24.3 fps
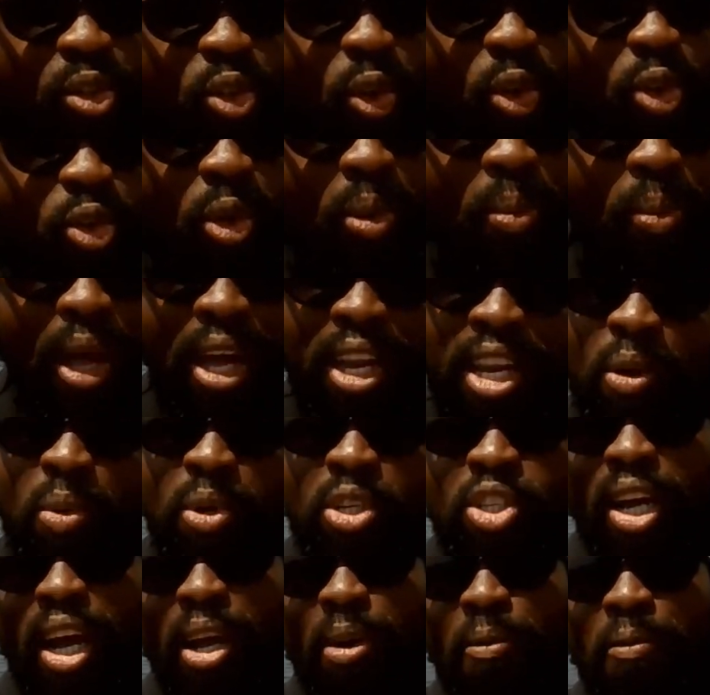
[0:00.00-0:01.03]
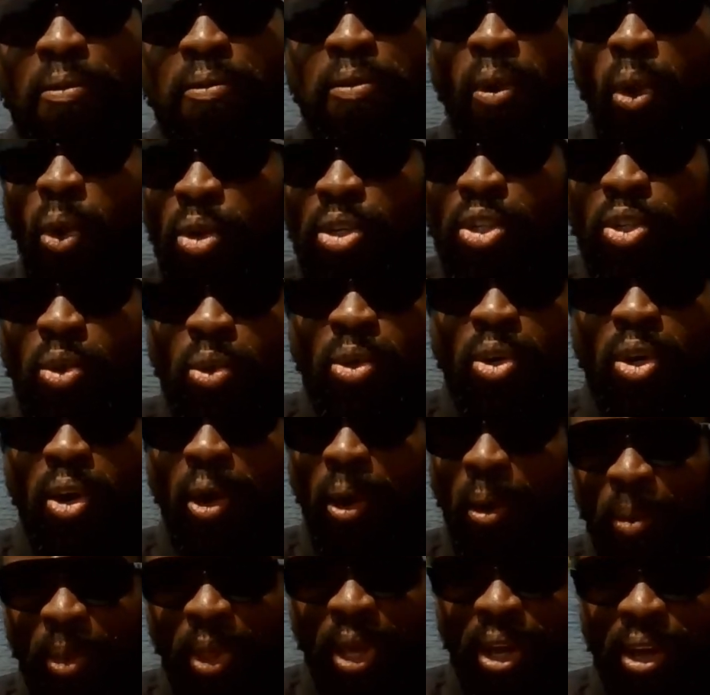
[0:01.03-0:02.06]
So sometimes they will try to force you to
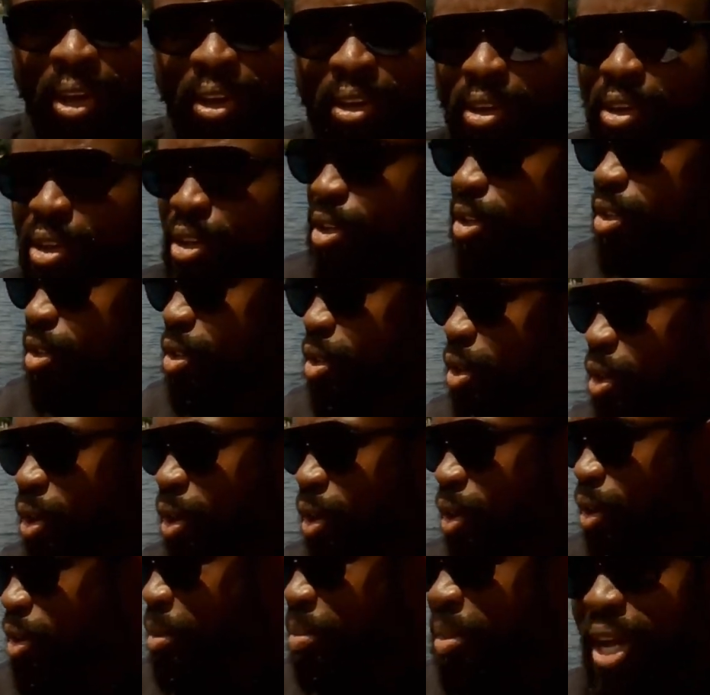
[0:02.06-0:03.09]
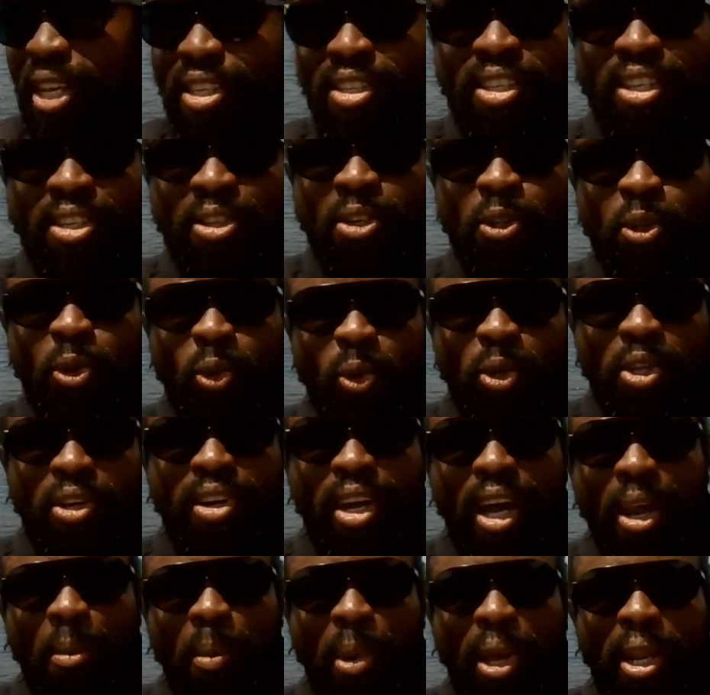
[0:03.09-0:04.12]
come there. So the best thing to do,
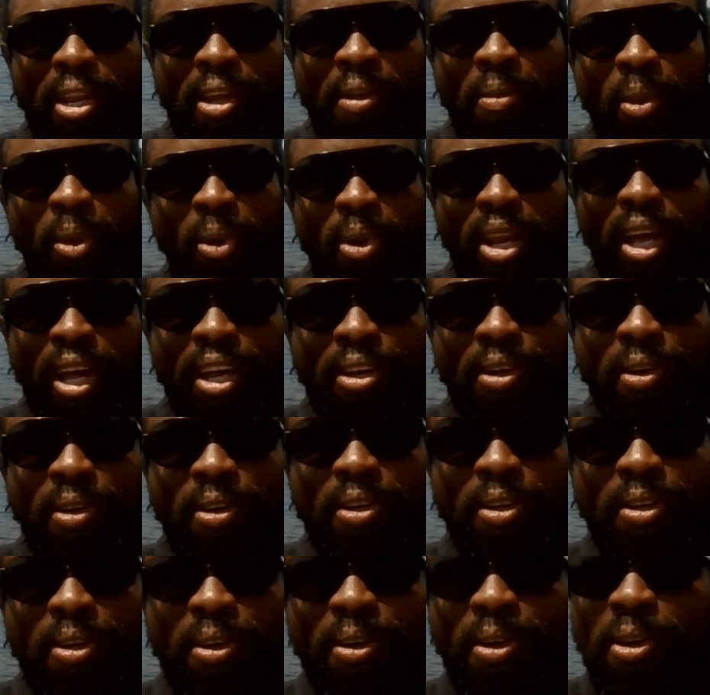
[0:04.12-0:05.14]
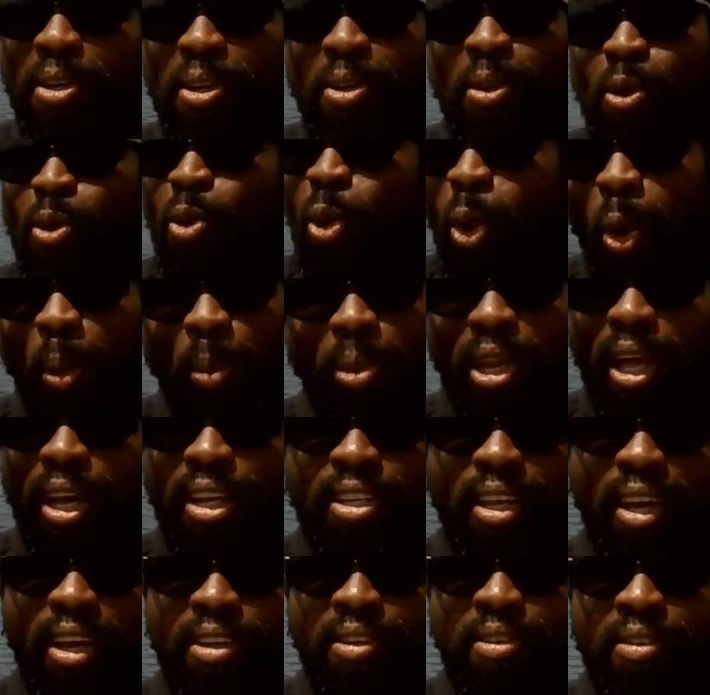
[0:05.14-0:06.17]
you got to make them know like you, you, need to grow up
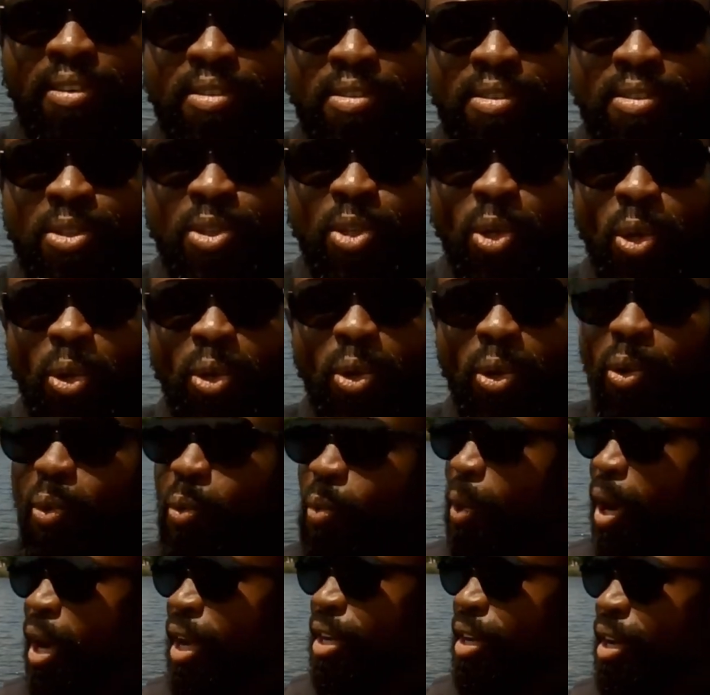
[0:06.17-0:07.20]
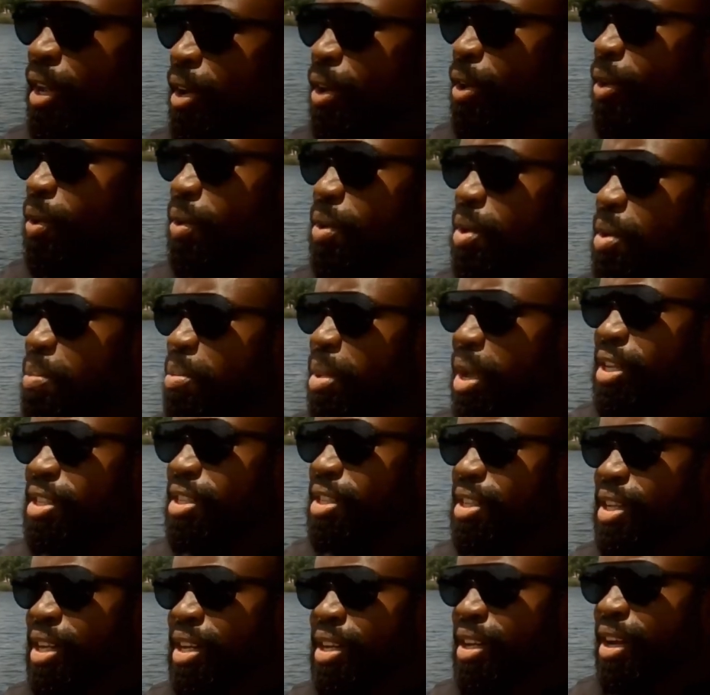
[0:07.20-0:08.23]
like that. So right now, the
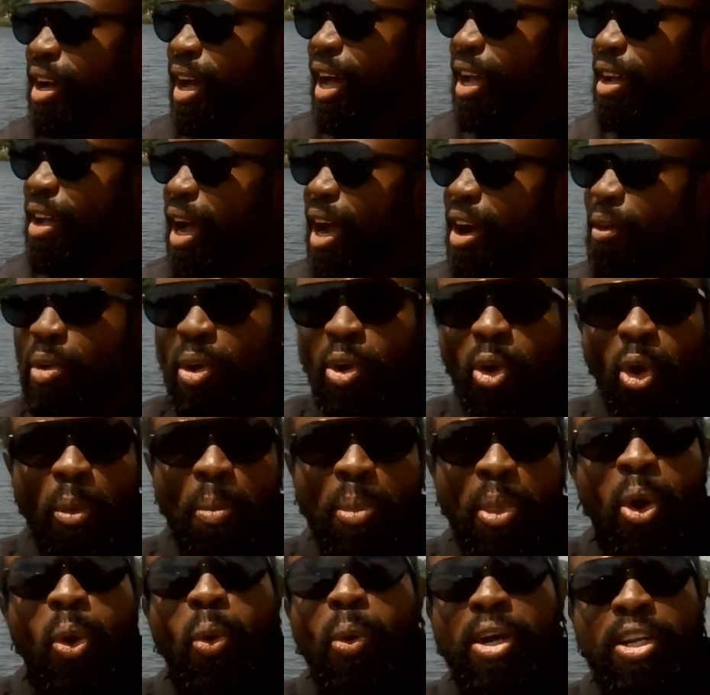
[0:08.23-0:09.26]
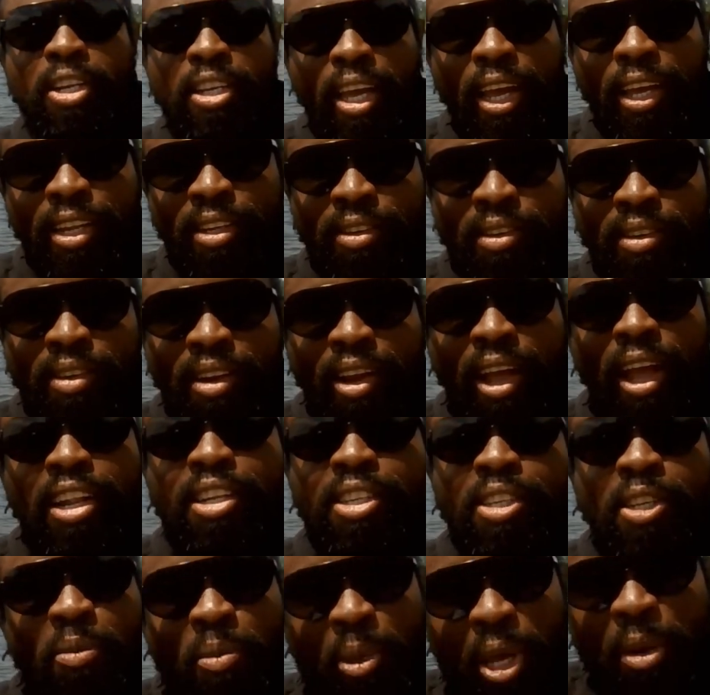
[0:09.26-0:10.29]
best thing I, I will now and then
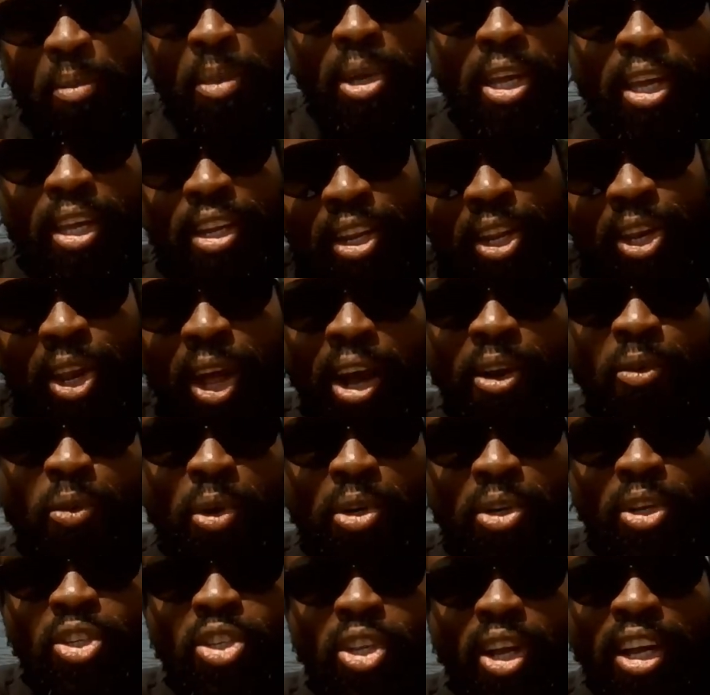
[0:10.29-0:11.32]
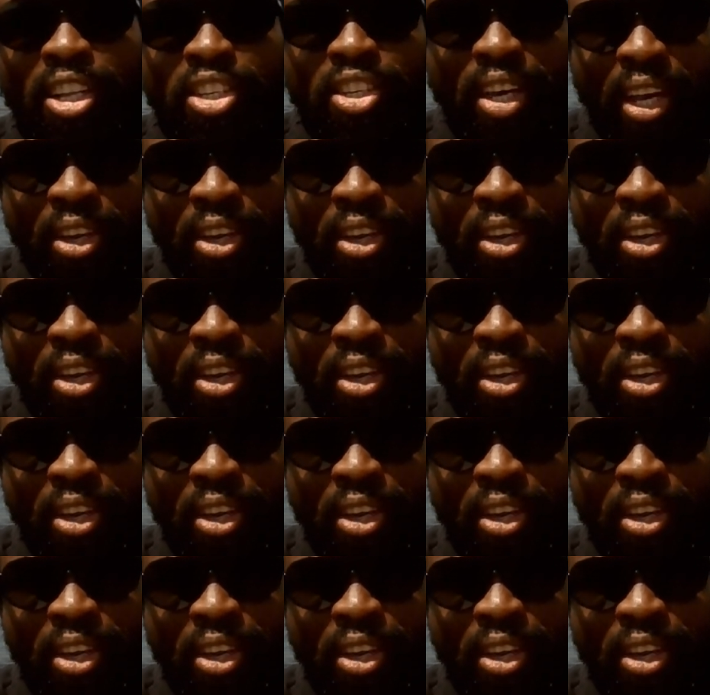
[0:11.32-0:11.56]
until maybe in the long run you start